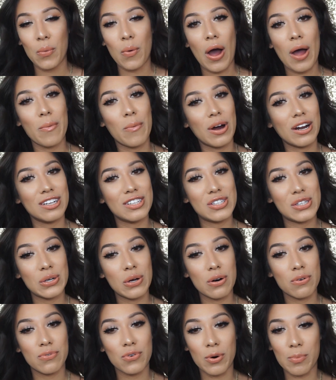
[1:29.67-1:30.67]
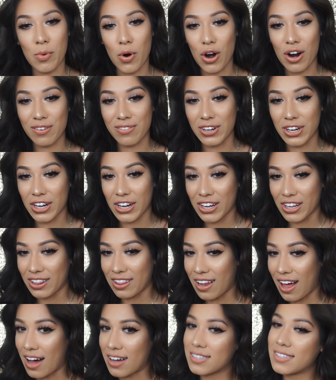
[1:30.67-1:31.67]
I wanted to go for more of a
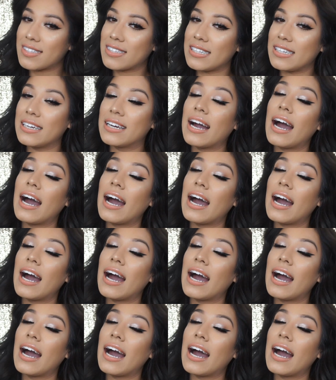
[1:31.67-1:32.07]
glossy,